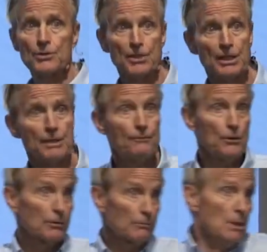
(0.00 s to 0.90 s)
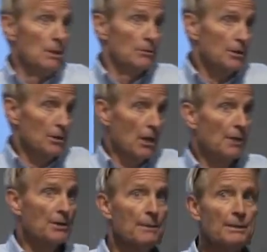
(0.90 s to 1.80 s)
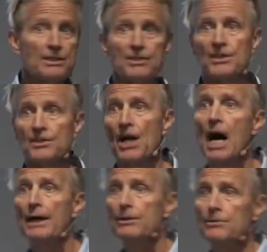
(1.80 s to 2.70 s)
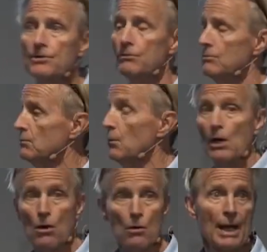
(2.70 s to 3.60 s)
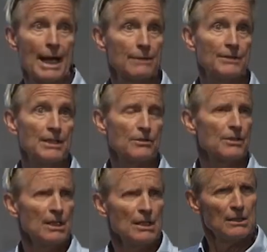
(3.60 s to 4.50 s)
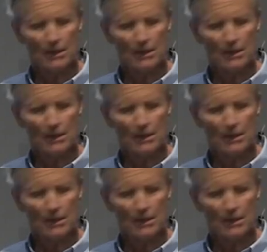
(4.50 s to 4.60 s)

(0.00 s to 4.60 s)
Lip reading: to achieve your unlimited desires. We all have these,